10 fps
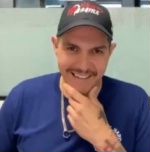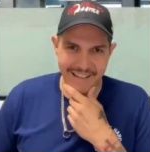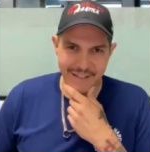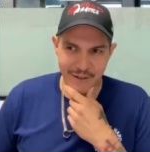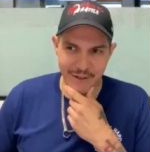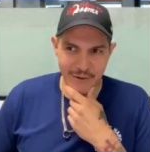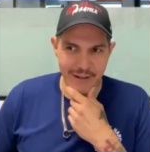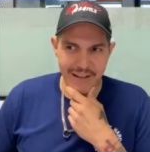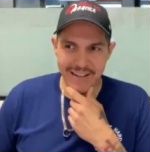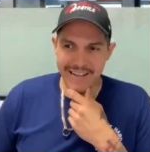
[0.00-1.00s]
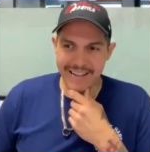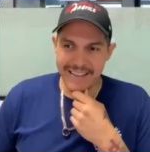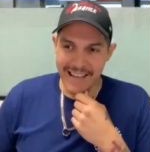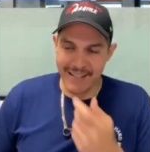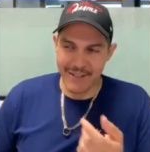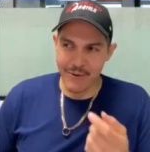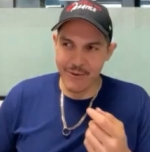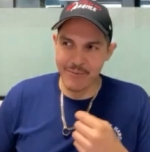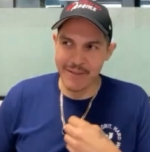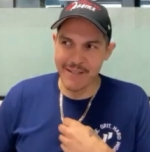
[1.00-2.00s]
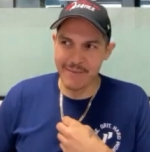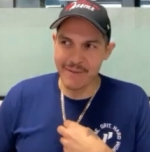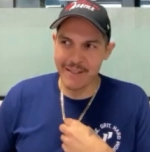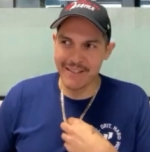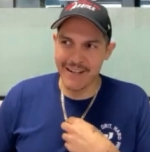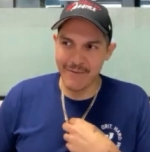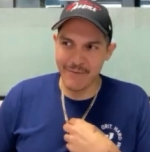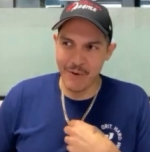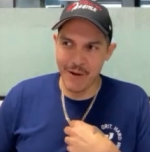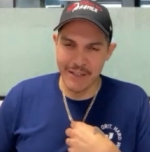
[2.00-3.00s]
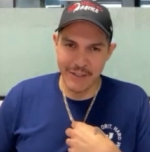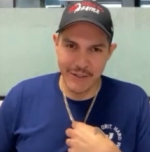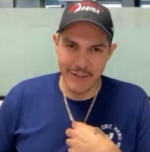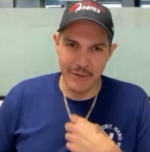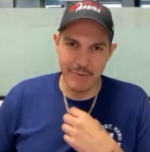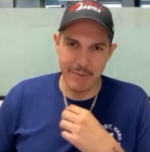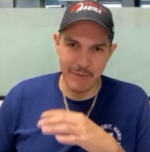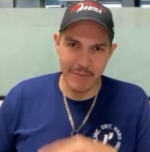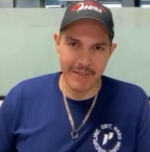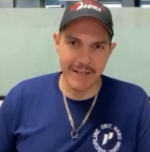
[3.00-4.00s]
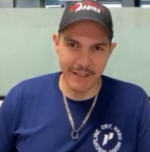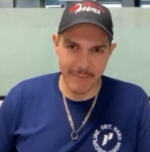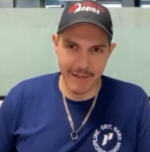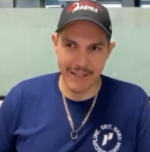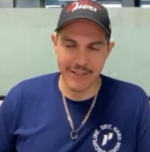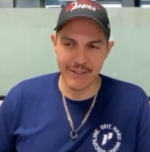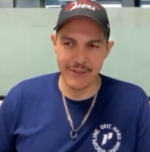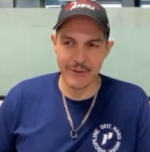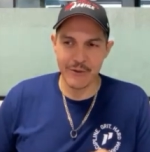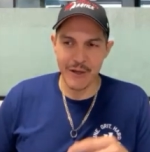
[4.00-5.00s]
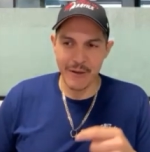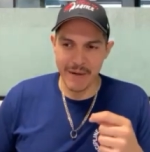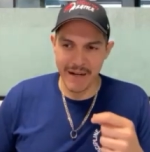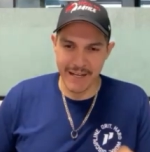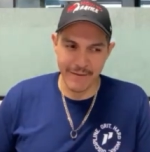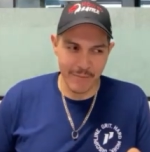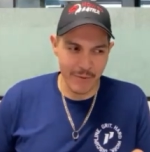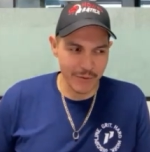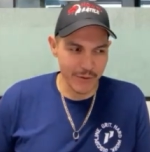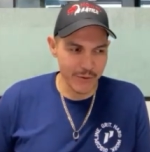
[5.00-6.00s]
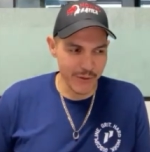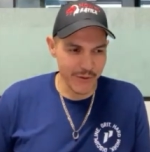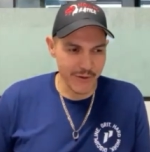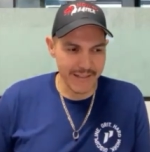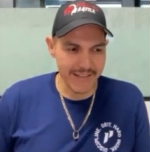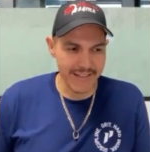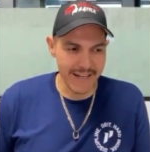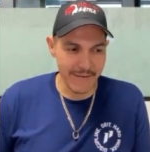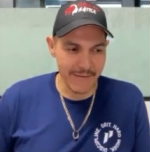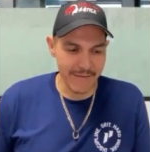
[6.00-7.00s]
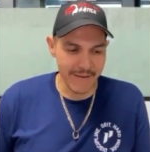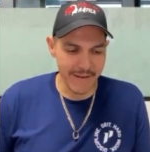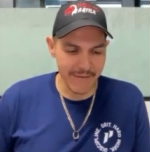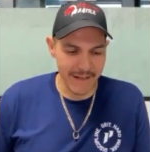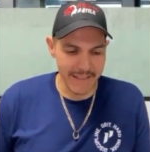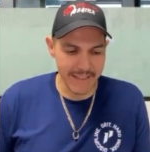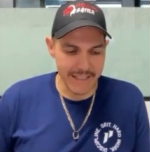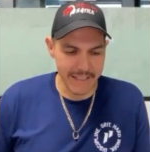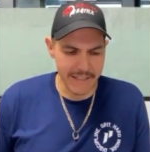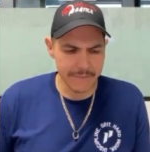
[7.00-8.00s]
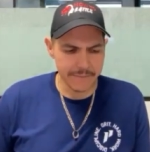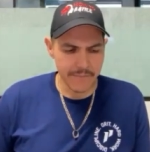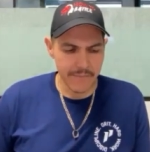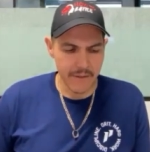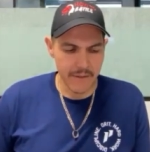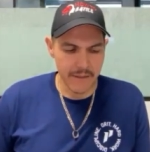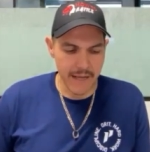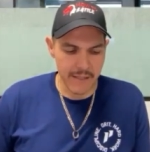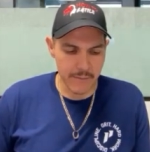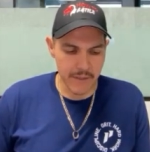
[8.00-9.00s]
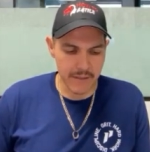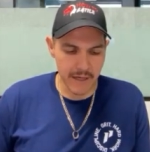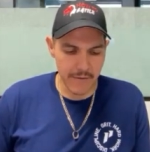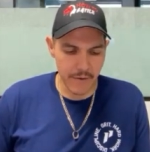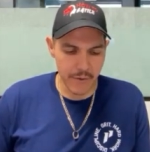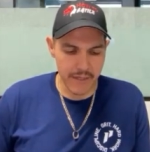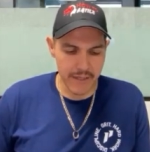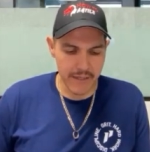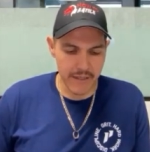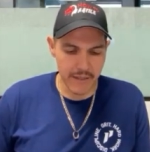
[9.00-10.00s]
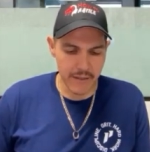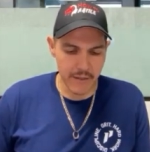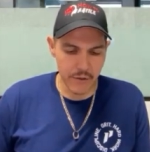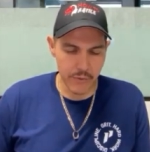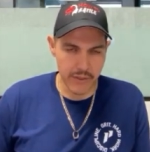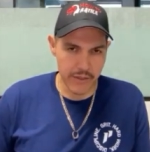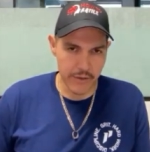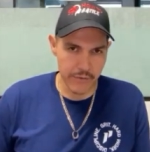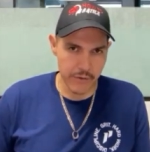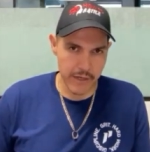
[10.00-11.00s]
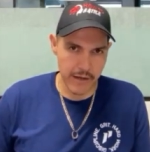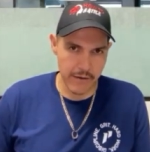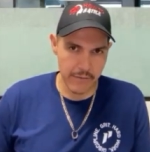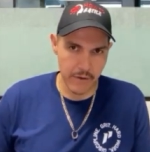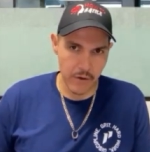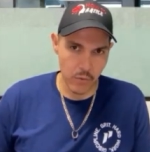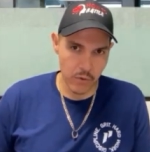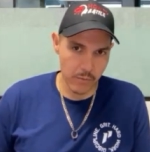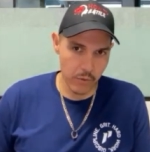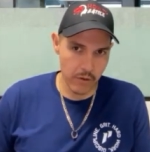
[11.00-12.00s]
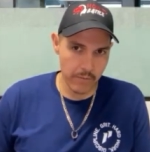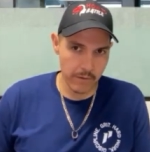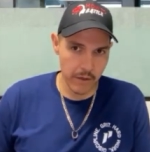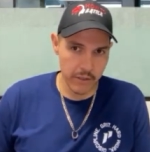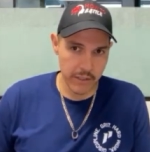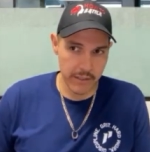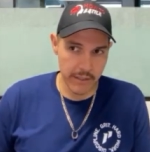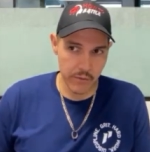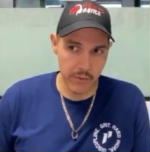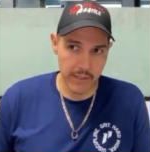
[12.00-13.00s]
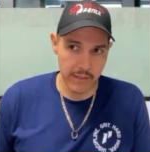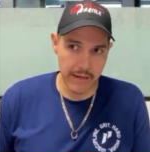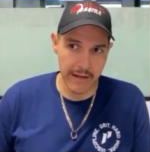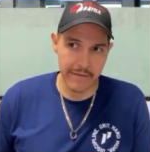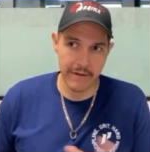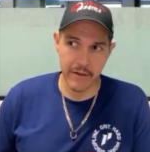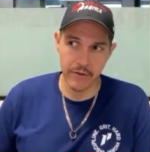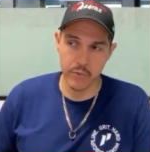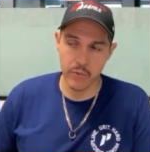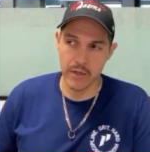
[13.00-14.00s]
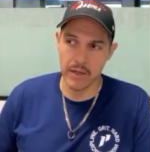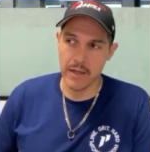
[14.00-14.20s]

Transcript: and so that's always been something yeah. that I've wanted to do, and people have been telling me I should do, but I mm. never pulled the trigger on it. And I, I finally did uh, last month, and I've already done three interviews. I have one more I'm launching next week, and then I have another one